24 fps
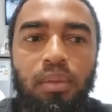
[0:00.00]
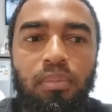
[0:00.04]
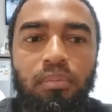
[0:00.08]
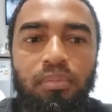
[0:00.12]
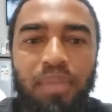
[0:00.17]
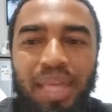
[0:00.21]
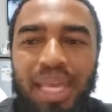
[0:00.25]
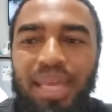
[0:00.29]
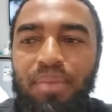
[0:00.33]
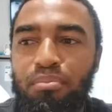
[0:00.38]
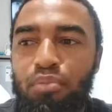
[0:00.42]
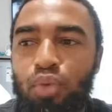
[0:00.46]

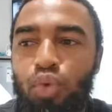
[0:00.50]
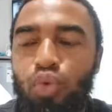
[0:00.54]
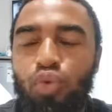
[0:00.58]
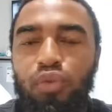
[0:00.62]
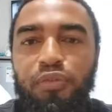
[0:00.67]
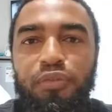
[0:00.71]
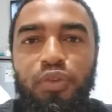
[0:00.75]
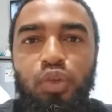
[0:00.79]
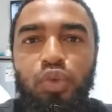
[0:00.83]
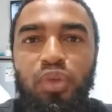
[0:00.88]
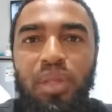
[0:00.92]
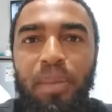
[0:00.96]
they
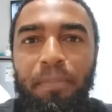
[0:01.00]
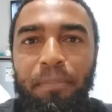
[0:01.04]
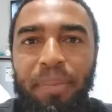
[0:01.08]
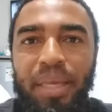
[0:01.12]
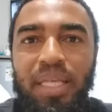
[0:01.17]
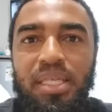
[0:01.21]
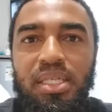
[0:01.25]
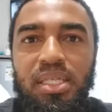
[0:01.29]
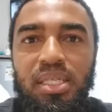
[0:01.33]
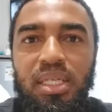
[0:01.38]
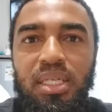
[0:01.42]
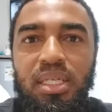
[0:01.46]
move to the
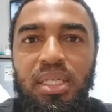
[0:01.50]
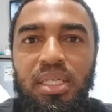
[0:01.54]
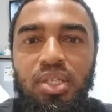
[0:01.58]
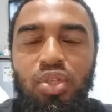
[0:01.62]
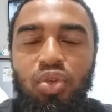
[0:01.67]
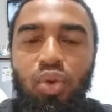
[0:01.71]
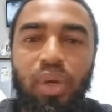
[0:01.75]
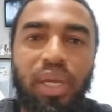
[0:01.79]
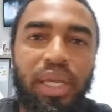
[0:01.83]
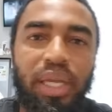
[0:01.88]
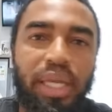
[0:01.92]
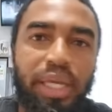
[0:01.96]
big cities
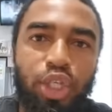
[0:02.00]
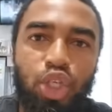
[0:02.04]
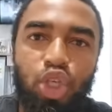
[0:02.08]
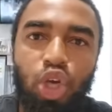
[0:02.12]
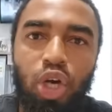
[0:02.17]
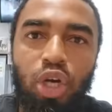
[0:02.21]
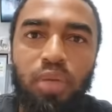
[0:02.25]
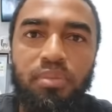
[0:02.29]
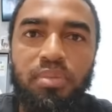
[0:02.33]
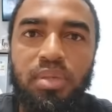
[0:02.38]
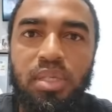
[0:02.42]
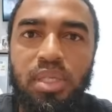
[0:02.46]
to and get
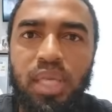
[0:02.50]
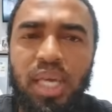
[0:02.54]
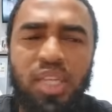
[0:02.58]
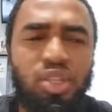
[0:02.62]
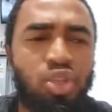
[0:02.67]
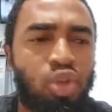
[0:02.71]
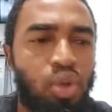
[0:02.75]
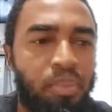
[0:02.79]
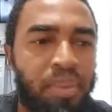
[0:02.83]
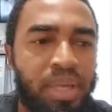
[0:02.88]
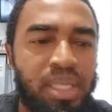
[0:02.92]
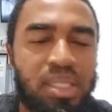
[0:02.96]
jobs as
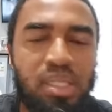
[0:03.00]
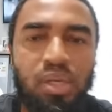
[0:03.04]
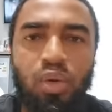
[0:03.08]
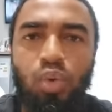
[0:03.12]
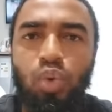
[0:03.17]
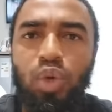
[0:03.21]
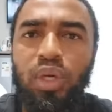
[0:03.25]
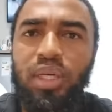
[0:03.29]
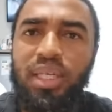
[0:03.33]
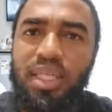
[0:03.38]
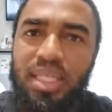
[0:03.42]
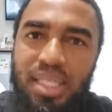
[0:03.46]
domestic
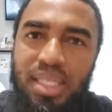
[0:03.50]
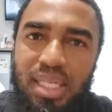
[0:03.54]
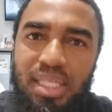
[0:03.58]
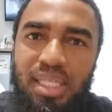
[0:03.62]
workers,